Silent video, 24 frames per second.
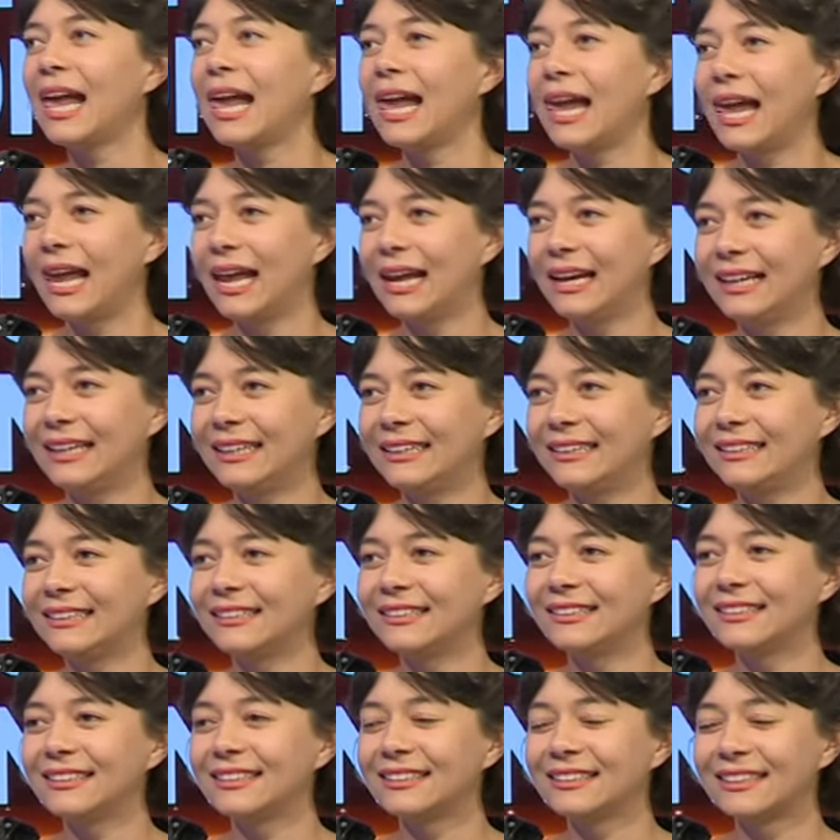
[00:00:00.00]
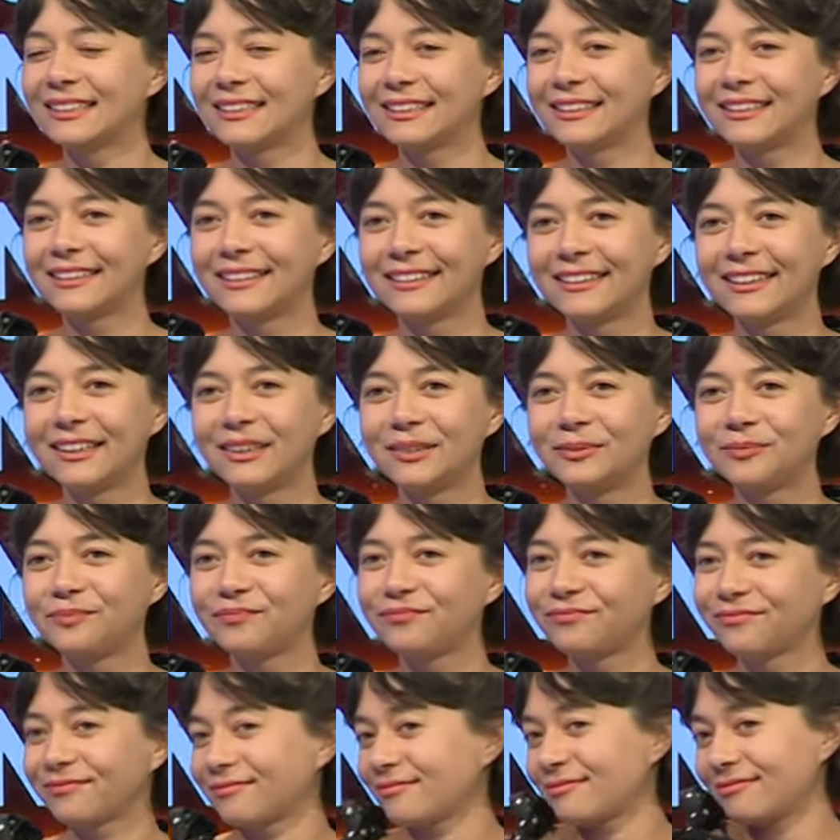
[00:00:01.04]
And
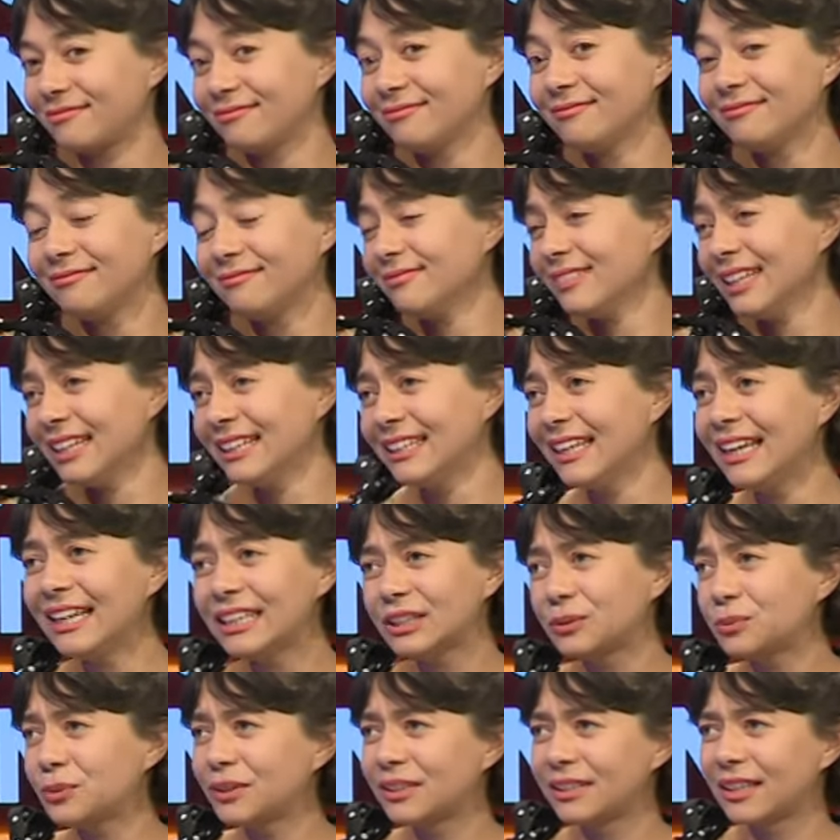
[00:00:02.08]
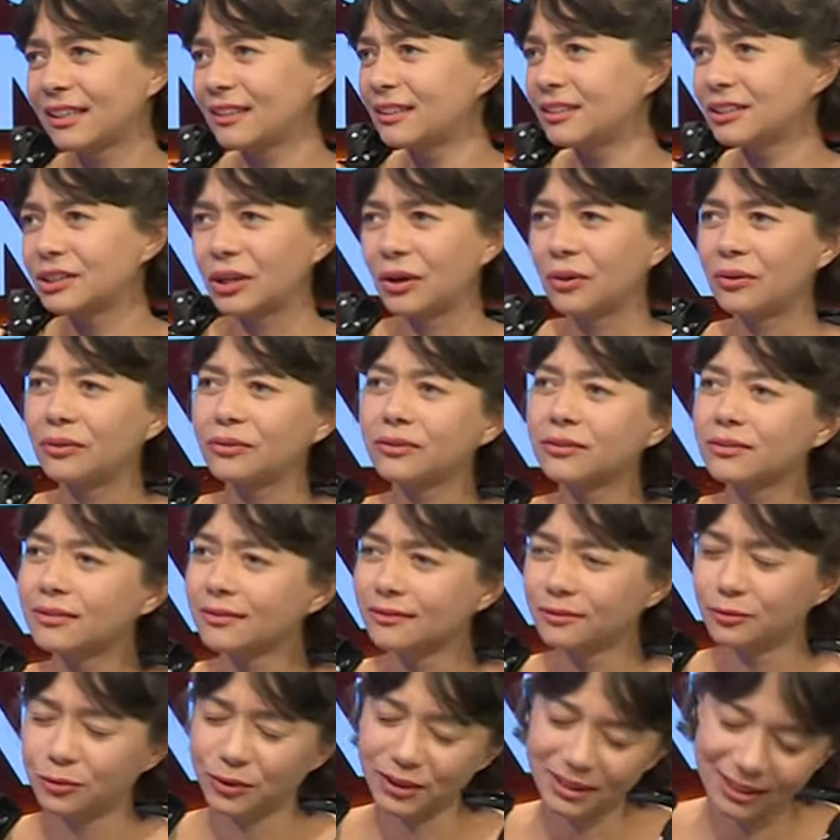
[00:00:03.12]
um, yes, we sent a song.
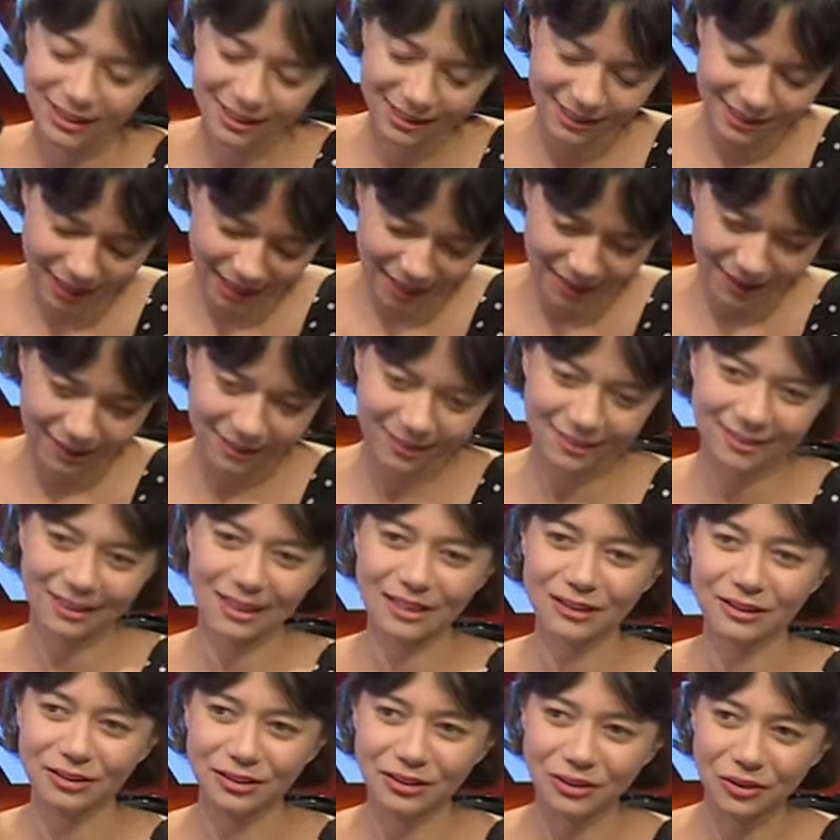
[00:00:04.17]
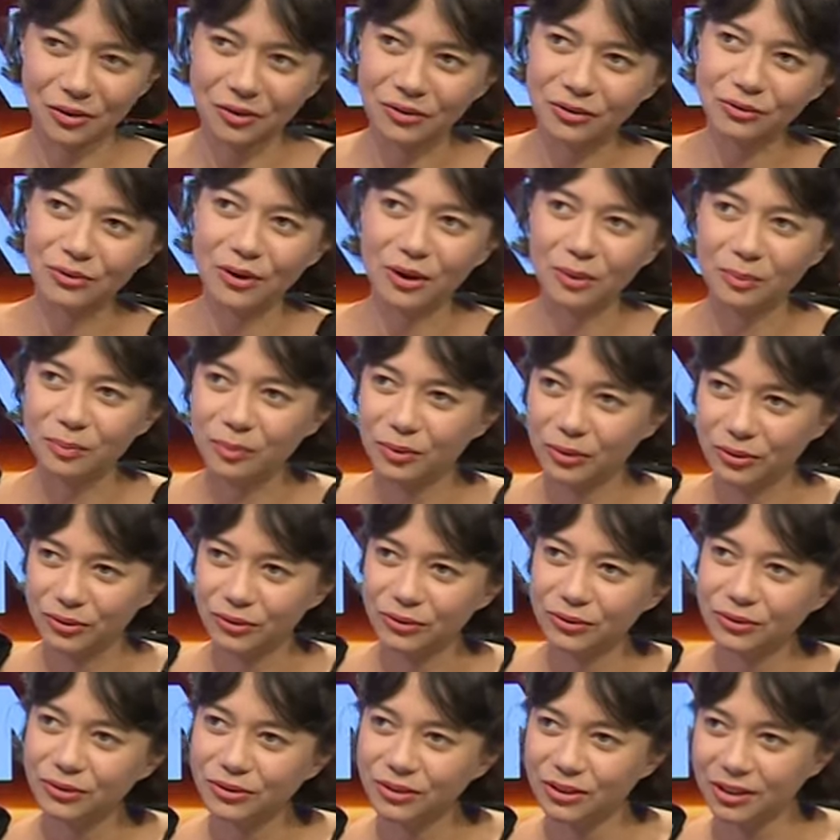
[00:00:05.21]
We sent the song to our
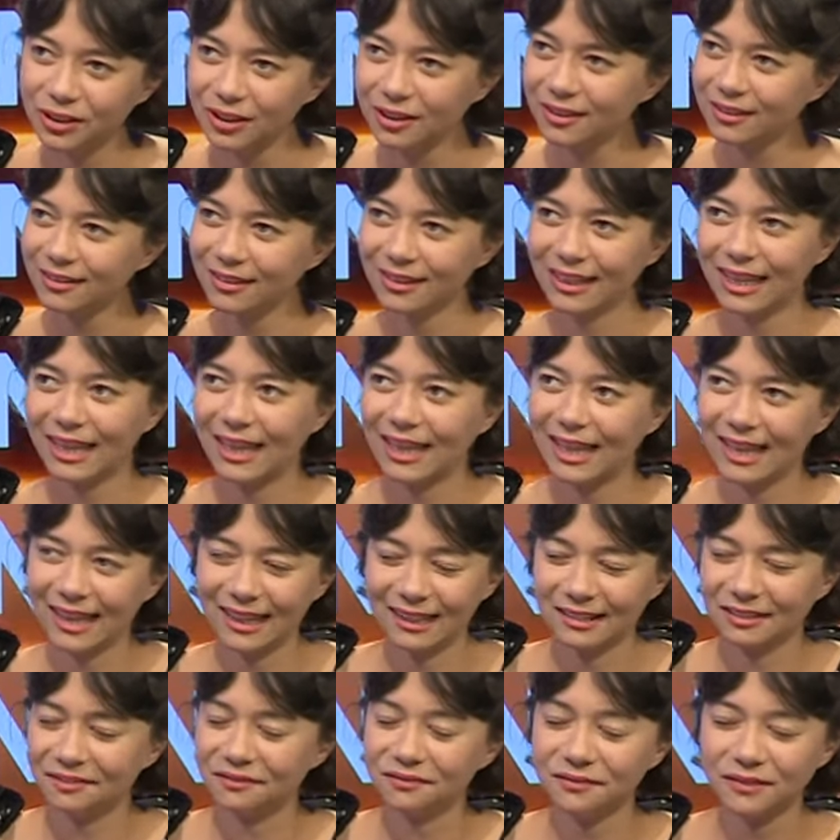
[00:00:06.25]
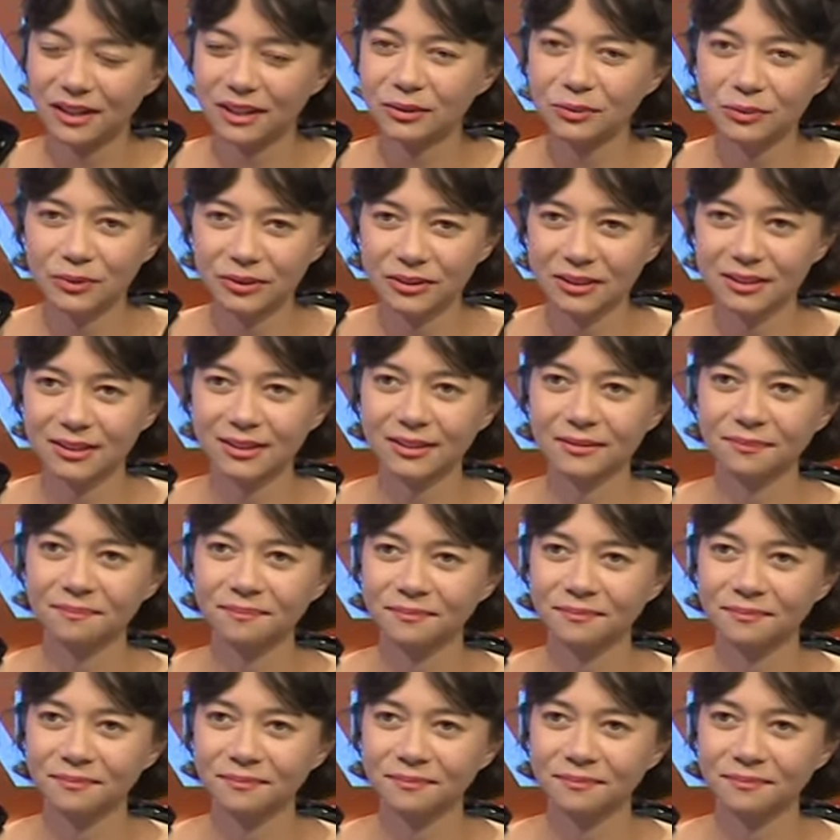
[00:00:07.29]
producer, and that was